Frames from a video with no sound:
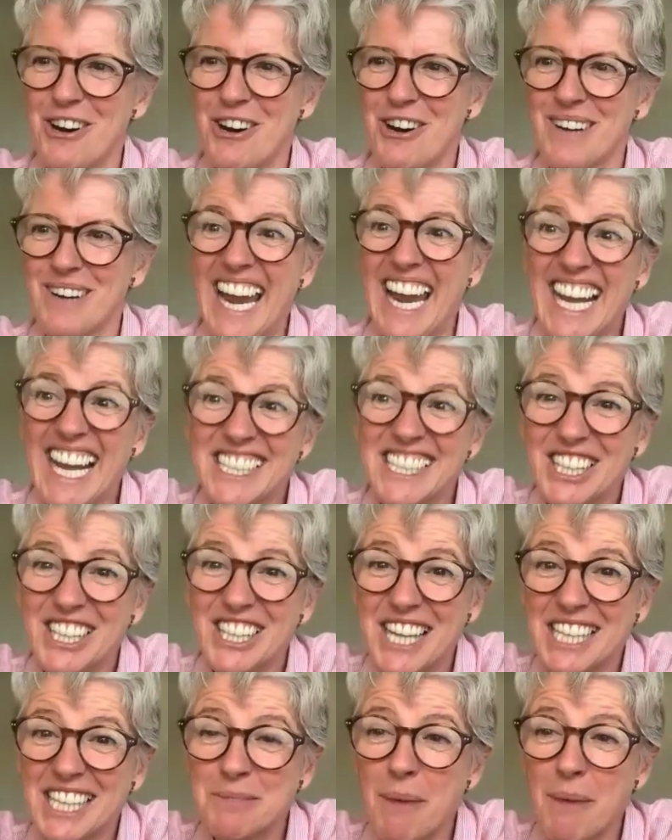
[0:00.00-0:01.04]
No, and
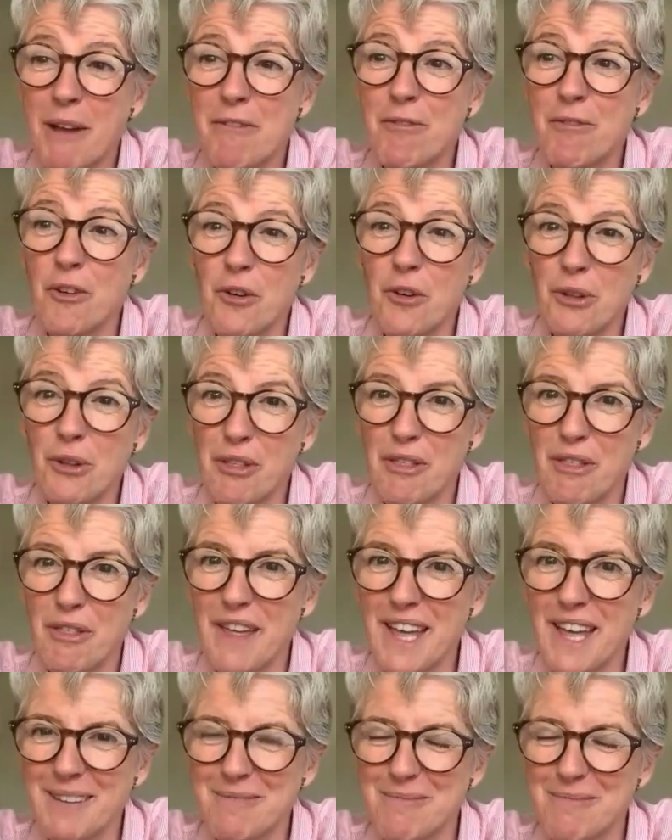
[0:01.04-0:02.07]
actually that's my
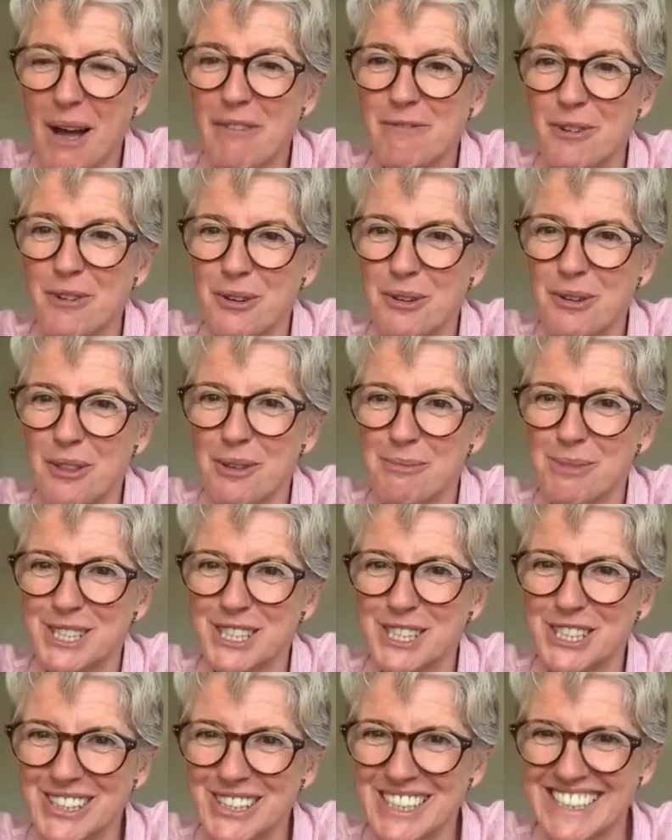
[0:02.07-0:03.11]
4th thing, my
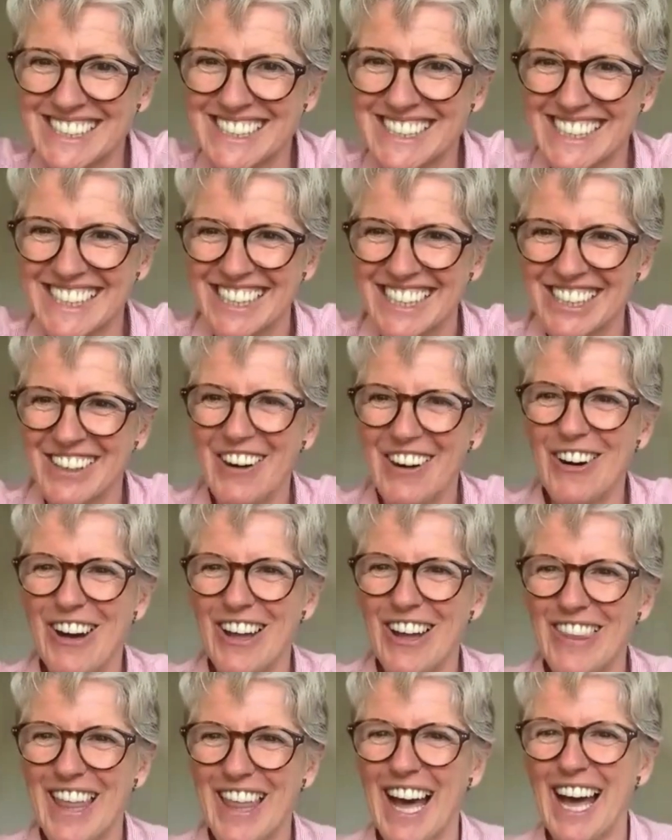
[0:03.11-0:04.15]
4th opportunity
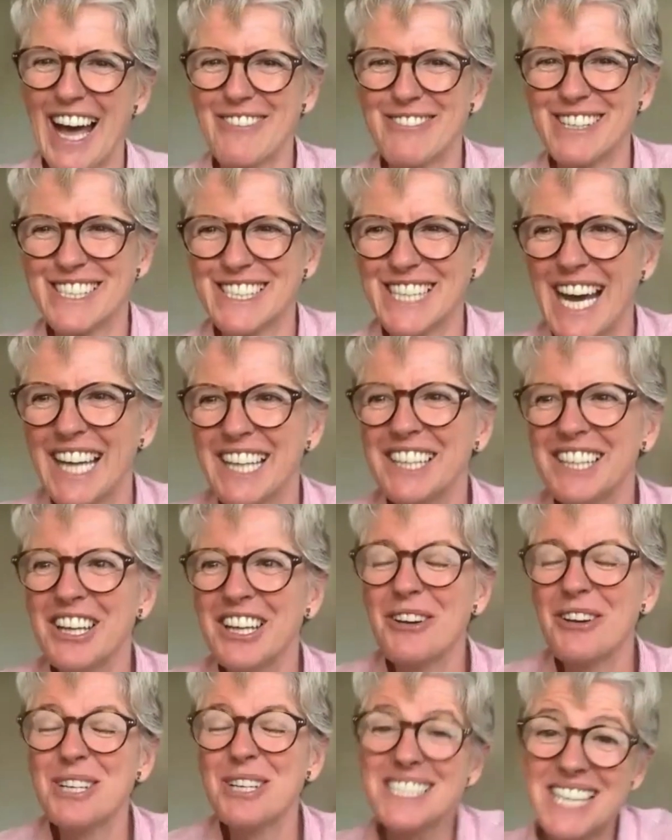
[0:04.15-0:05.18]
that I wish
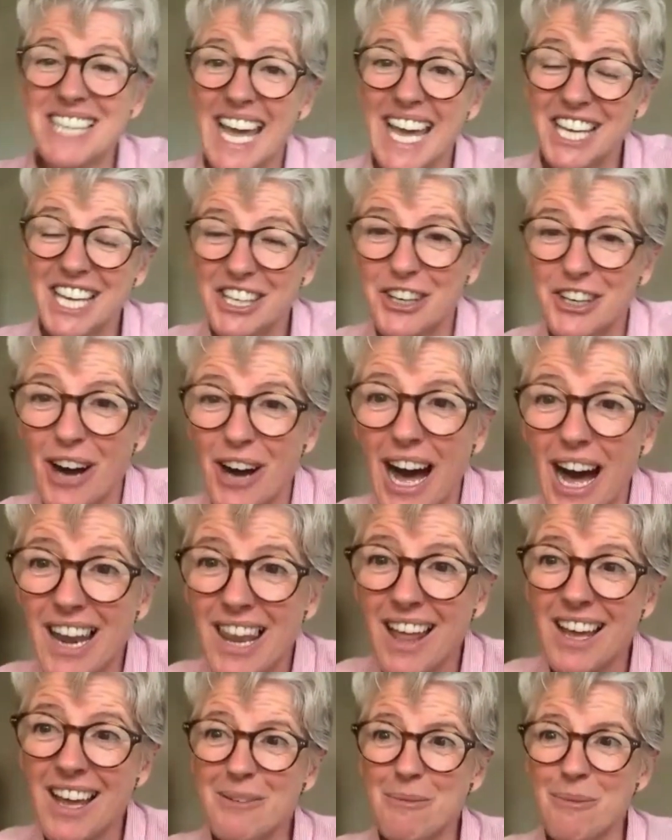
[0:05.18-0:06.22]
I had known is take
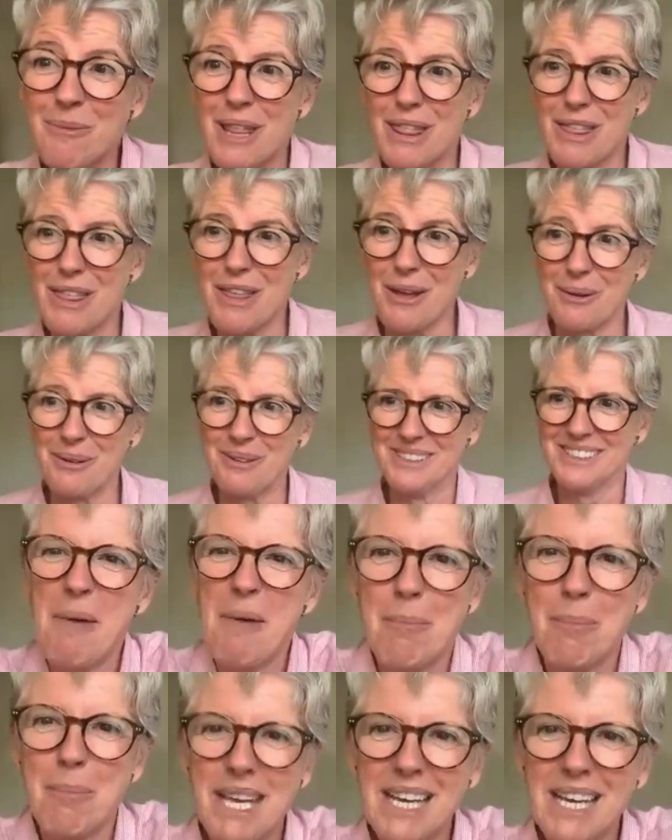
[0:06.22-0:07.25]
your ally with
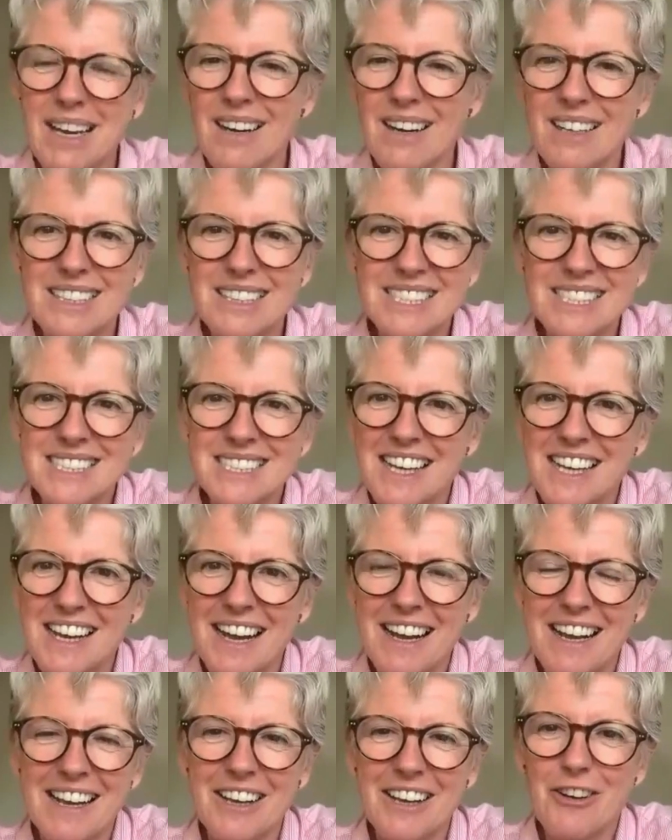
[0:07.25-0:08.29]
you,
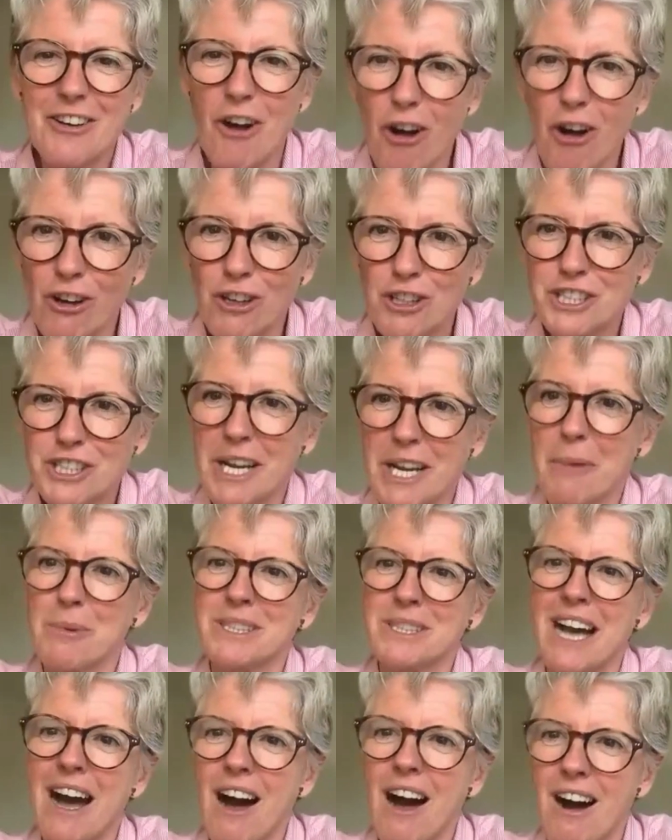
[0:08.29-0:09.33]
because
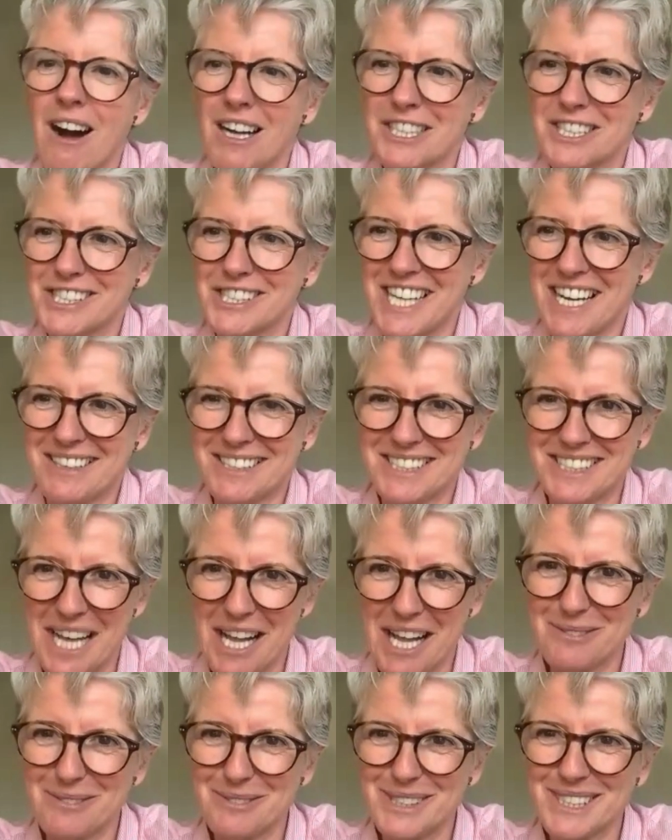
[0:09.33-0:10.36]
gosh, are we harsh on
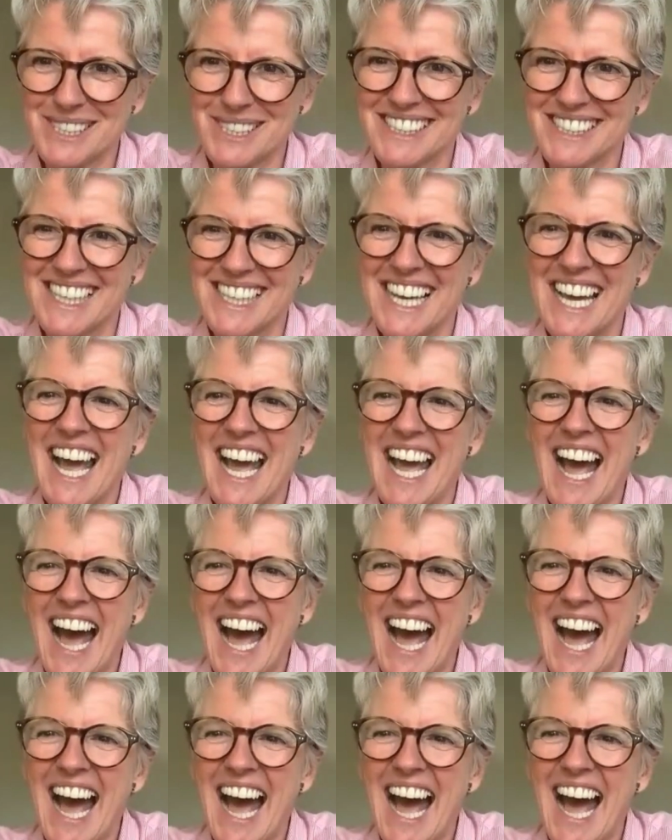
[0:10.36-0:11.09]
ourselves.